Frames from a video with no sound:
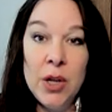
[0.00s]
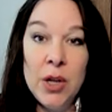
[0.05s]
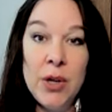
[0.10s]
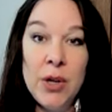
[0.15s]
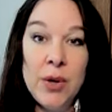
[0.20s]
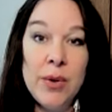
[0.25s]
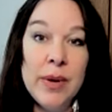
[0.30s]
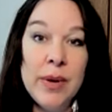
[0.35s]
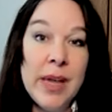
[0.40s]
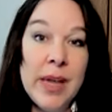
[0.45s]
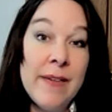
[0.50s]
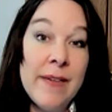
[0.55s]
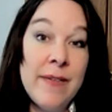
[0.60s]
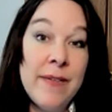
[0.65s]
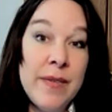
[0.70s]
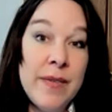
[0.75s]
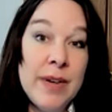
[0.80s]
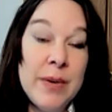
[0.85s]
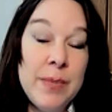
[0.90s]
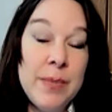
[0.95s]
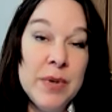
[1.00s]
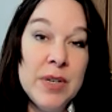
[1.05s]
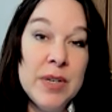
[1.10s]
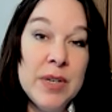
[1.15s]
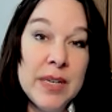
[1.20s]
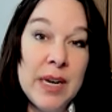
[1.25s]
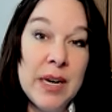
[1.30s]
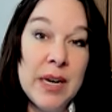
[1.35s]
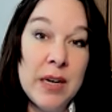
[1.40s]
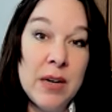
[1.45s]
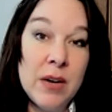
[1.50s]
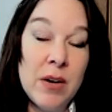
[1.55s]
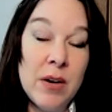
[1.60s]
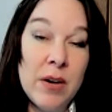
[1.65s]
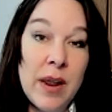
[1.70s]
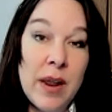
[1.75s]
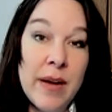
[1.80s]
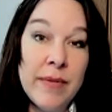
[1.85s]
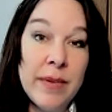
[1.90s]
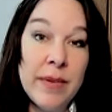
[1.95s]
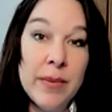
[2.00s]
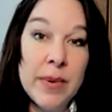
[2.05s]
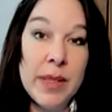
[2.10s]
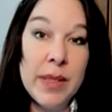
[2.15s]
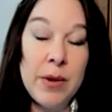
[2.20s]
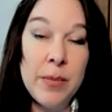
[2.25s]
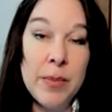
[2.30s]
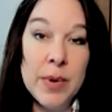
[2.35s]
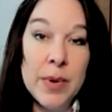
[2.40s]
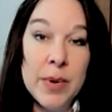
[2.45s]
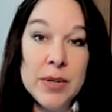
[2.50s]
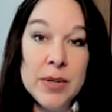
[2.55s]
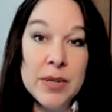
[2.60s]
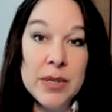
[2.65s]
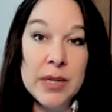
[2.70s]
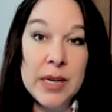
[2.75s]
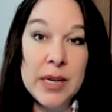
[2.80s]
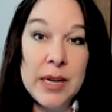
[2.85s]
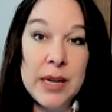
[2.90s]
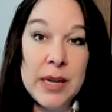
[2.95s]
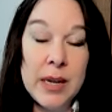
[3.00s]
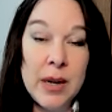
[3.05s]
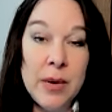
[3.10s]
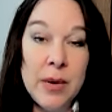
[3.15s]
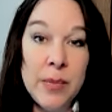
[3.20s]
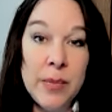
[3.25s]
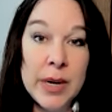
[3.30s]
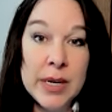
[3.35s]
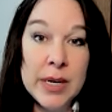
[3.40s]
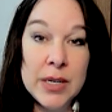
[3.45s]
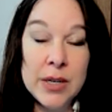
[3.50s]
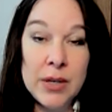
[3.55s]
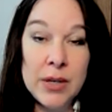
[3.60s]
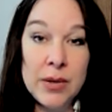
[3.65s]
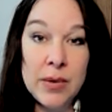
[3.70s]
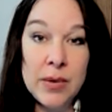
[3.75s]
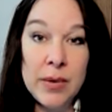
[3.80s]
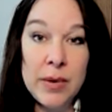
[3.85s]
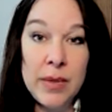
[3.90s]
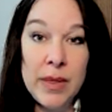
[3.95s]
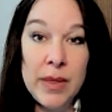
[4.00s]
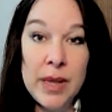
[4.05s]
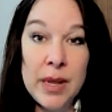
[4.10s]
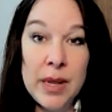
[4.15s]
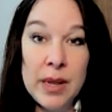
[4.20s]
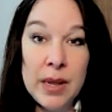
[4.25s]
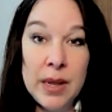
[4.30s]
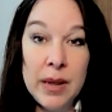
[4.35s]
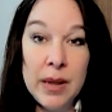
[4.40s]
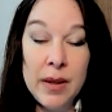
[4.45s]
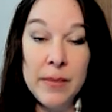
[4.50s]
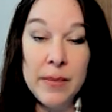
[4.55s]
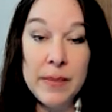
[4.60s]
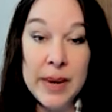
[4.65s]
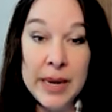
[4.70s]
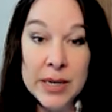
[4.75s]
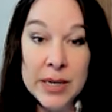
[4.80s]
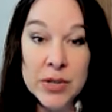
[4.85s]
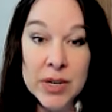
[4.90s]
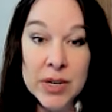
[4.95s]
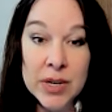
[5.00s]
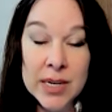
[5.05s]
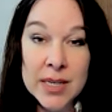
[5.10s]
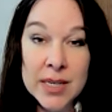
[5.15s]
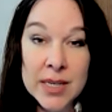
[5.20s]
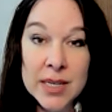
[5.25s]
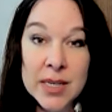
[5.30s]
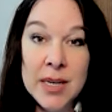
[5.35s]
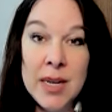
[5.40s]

You get 50% on everyone that you personally bring into the matrix.